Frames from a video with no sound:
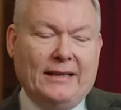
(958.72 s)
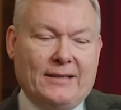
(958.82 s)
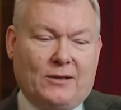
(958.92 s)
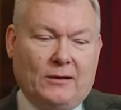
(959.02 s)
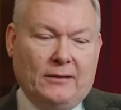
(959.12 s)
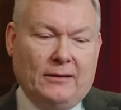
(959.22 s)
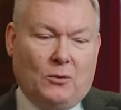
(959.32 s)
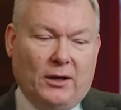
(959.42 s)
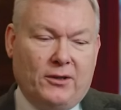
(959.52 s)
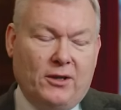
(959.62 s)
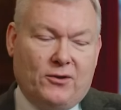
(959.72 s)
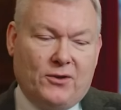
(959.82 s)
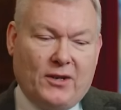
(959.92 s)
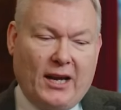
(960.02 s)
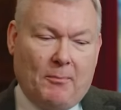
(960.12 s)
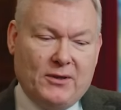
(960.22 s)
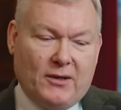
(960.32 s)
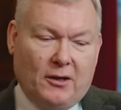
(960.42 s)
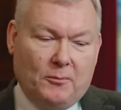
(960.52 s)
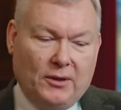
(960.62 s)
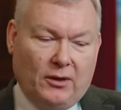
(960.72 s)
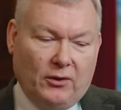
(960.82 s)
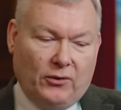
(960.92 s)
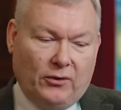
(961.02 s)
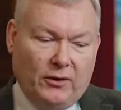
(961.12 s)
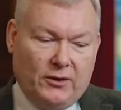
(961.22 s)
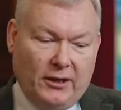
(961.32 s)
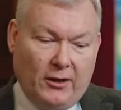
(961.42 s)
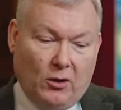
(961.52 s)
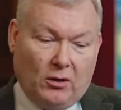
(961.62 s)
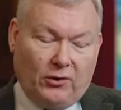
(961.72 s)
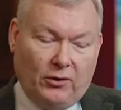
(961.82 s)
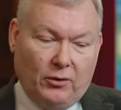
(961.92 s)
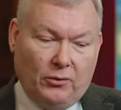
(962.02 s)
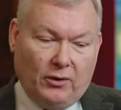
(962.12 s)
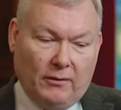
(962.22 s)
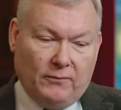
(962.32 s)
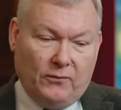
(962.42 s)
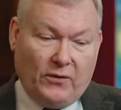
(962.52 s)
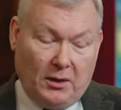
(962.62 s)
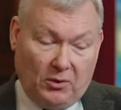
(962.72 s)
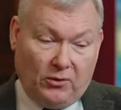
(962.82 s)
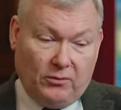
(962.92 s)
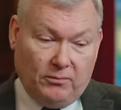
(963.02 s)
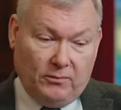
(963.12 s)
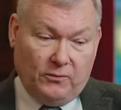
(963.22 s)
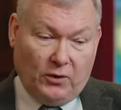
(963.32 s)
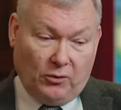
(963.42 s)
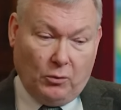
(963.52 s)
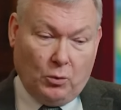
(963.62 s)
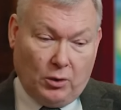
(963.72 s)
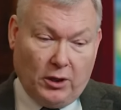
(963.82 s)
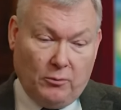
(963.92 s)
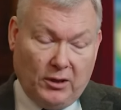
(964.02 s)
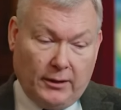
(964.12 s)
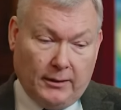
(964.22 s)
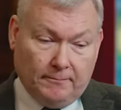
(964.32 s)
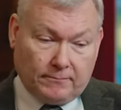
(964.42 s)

It's quite an interesting episode because Dilly Knox, who's a famous First World War codebreaker,